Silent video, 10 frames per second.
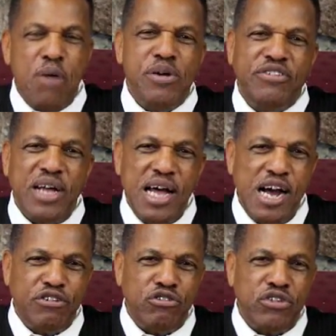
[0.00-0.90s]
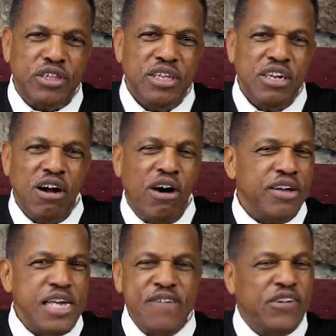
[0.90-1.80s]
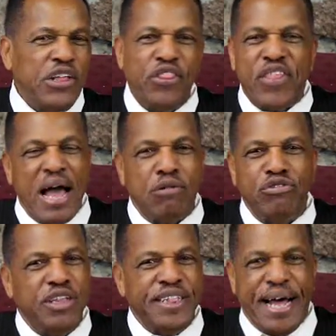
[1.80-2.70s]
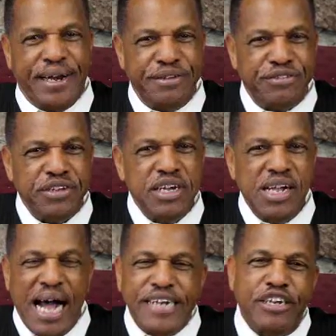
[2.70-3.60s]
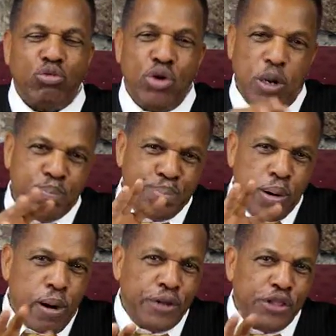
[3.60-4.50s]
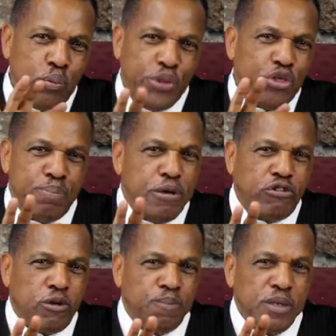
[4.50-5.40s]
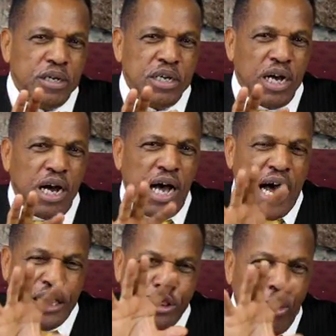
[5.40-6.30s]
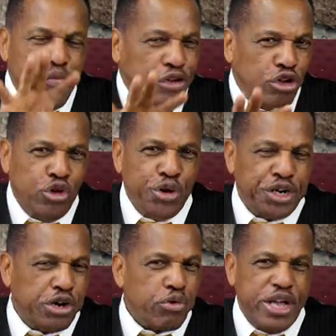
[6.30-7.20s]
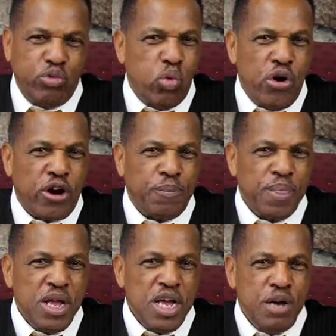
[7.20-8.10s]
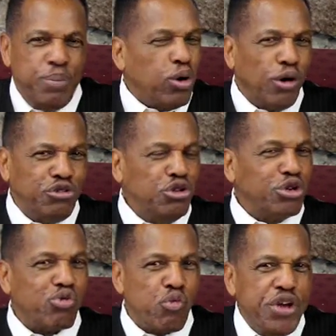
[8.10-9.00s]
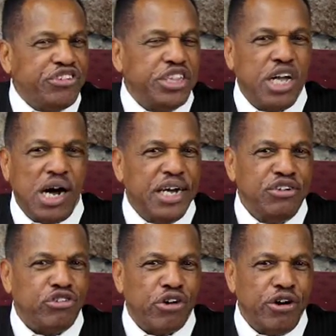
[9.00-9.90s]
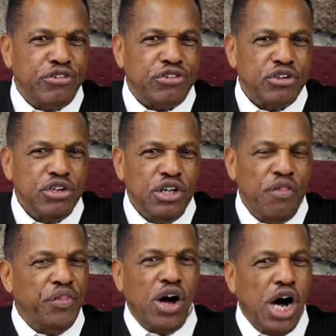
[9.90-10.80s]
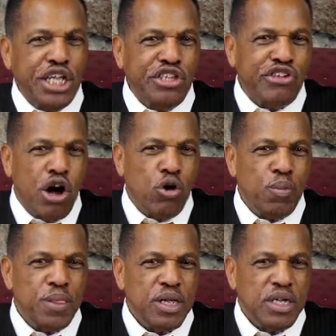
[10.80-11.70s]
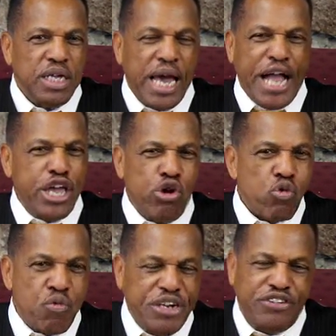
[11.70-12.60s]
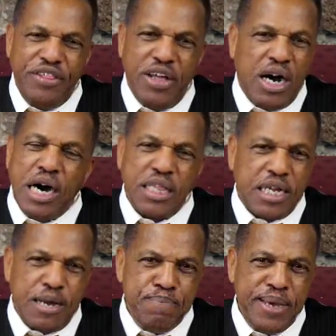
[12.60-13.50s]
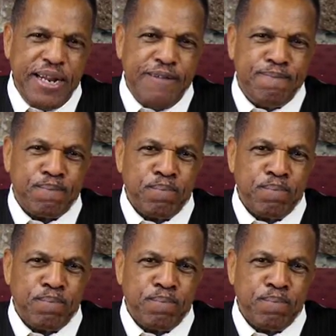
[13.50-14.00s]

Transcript: was 100 or even a thousand dollars. I just want to partner with you, Bishop. I know that you're doing a great work because you're reaching the unchurched, the untaught, and you're reaching the uncommitted.